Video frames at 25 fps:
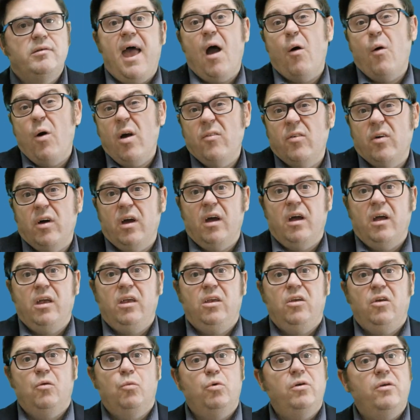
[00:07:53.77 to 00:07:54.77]
However,
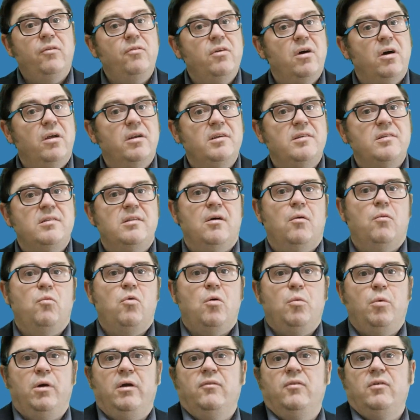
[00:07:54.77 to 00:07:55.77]
you would have noticed that
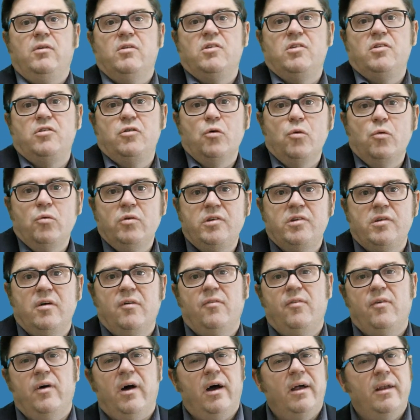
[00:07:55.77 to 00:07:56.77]
what we have installed so
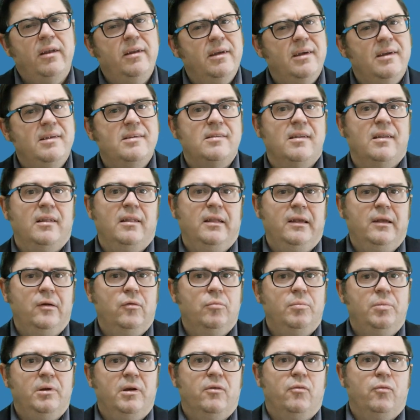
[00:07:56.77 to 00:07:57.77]
far needs a
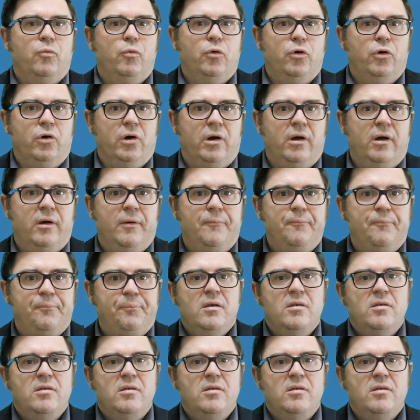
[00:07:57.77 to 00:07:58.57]
little bit of work.